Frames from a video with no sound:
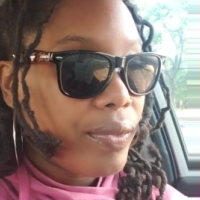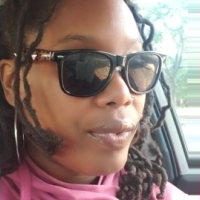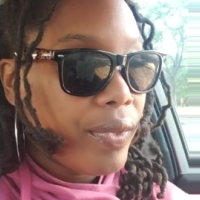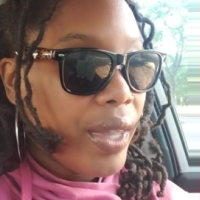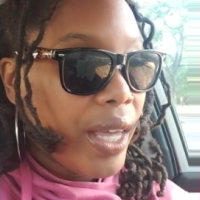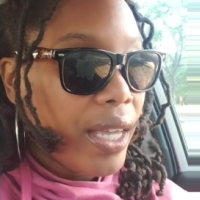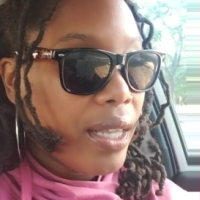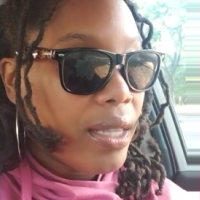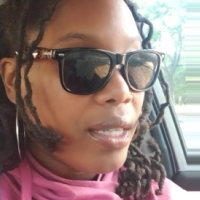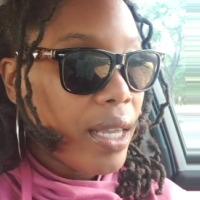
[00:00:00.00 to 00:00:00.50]

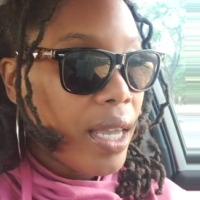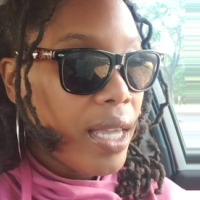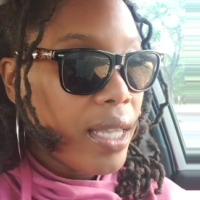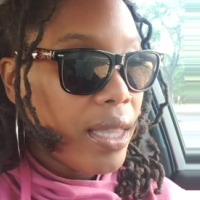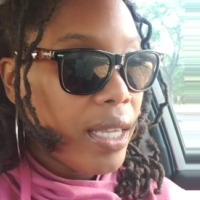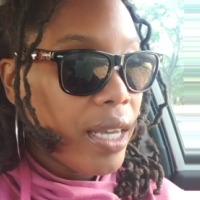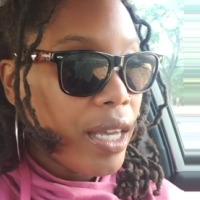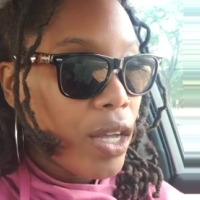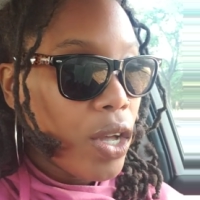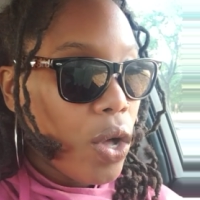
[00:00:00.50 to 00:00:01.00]
he
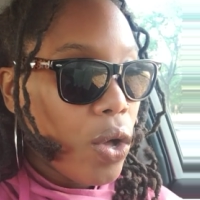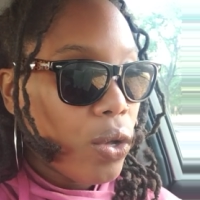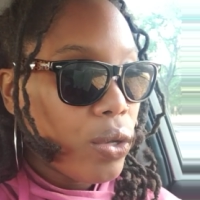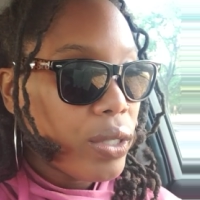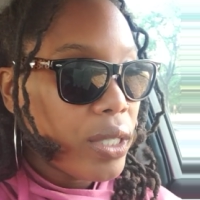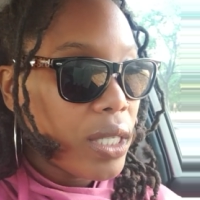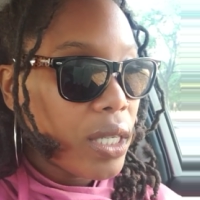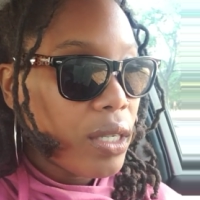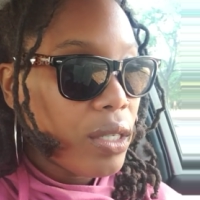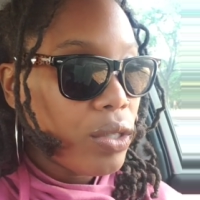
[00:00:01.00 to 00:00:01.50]
then
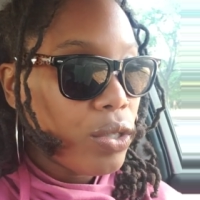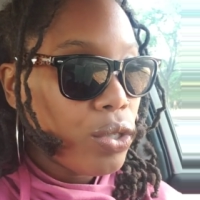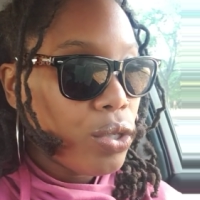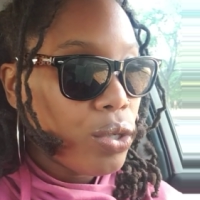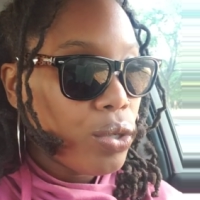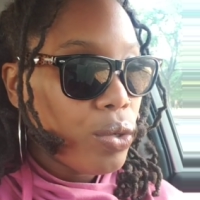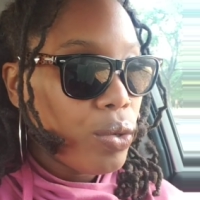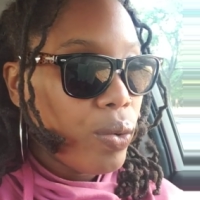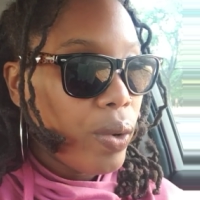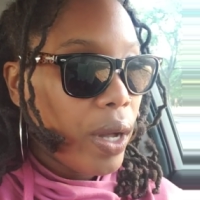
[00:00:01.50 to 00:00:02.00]
goes
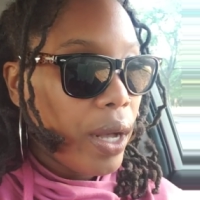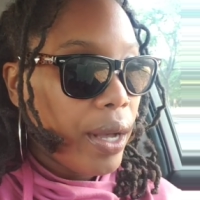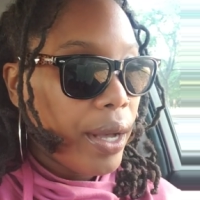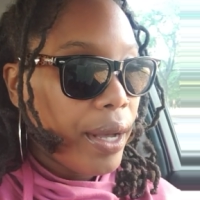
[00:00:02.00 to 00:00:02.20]
into